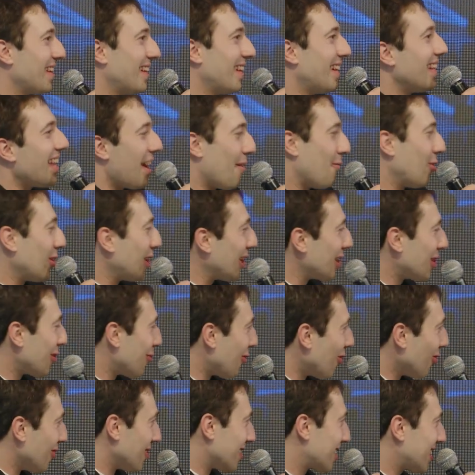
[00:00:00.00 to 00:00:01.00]
yeah, what are the
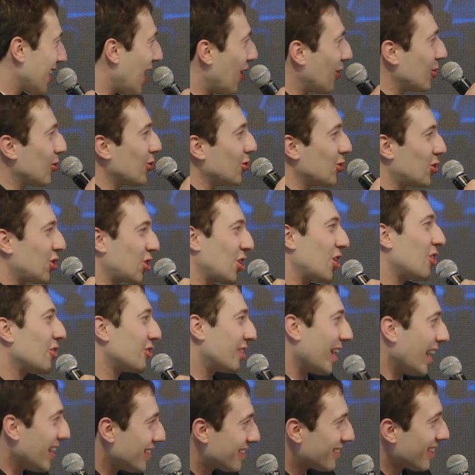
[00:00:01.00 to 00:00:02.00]
rules? How do you share
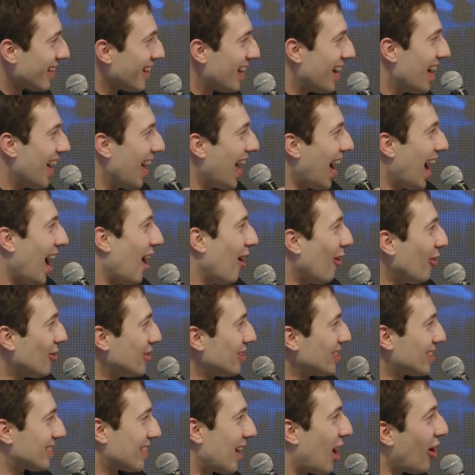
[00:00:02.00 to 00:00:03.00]
data? How,
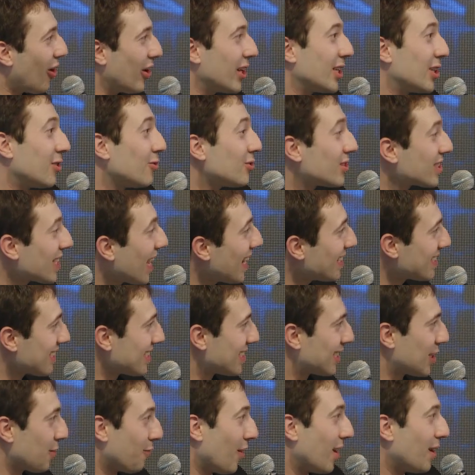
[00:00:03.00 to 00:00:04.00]
is, how are use
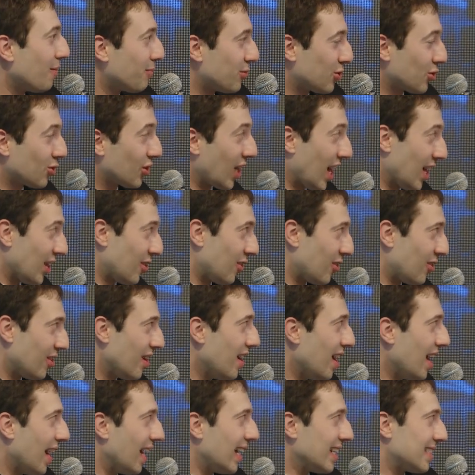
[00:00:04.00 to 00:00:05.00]
cases developed together?
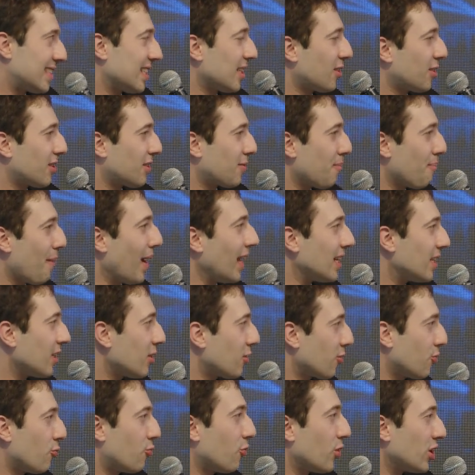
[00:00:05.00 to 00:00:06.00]
Is it mainly
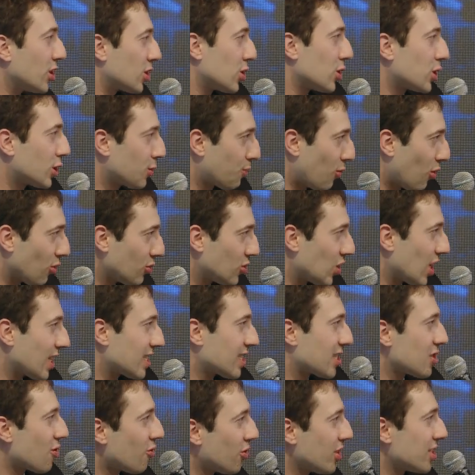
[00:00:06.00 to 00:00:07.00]
through research
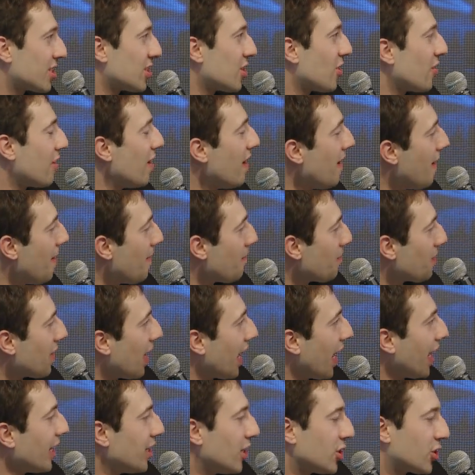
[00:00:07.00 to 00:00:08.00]
projects or is there
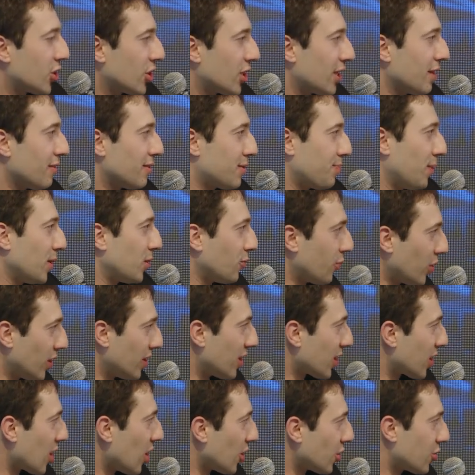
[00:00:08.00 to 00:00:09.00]
initiatives between
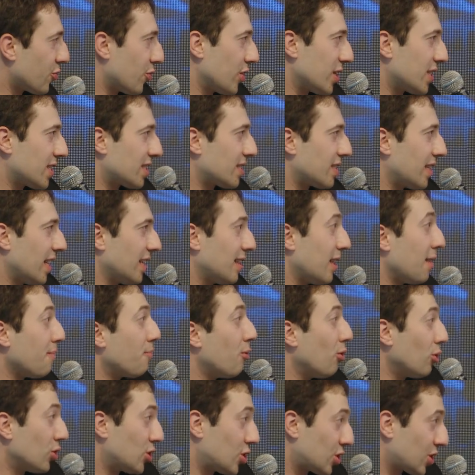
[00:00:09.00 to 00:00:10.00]
the countries that they
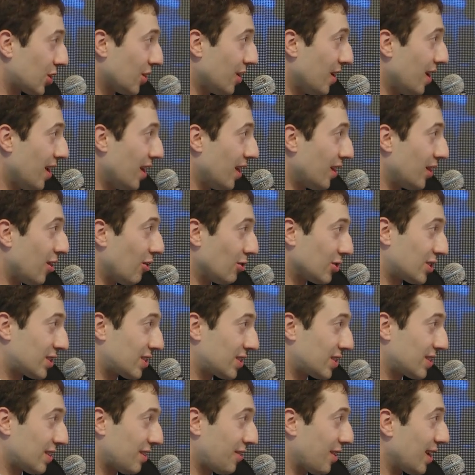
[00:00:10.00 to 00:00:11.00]
push
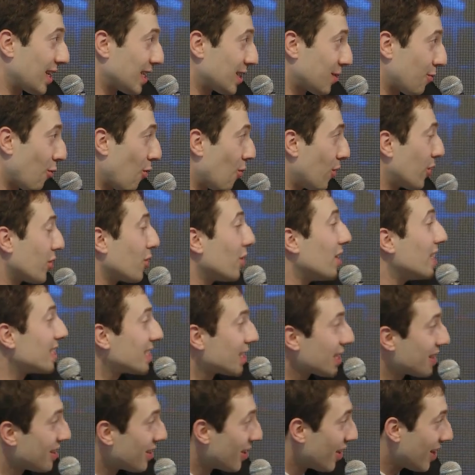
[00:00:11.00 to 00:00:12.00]
those things forward? Is
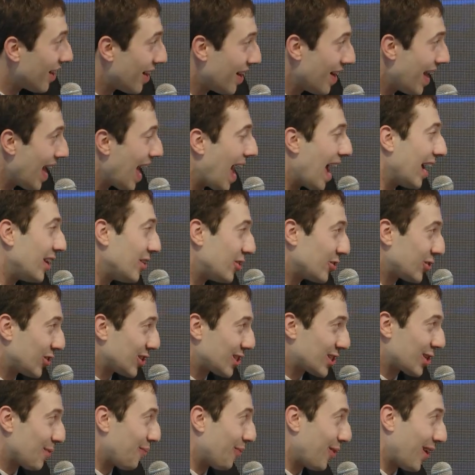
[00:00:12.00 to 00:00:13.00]
it the energy
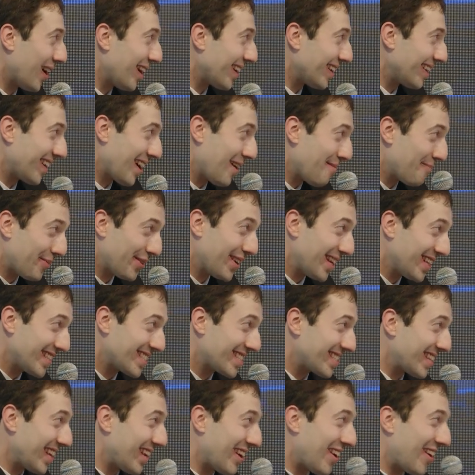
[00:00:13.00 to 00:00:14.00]
supplying
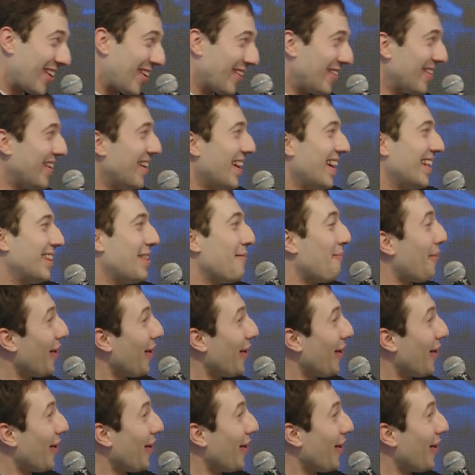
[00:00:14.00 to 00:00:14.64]
companies that are the